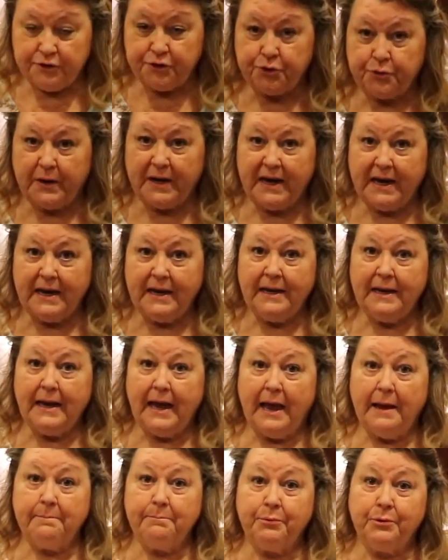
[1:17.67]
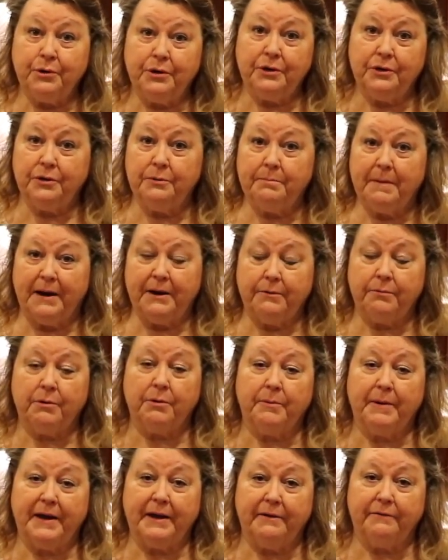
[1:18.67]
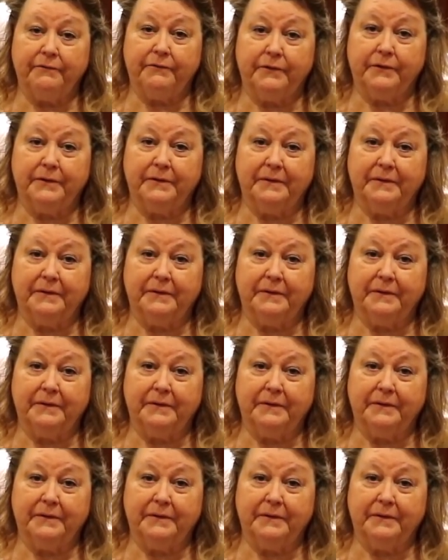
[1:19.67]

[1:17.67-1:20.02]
tray and put it in the microwave.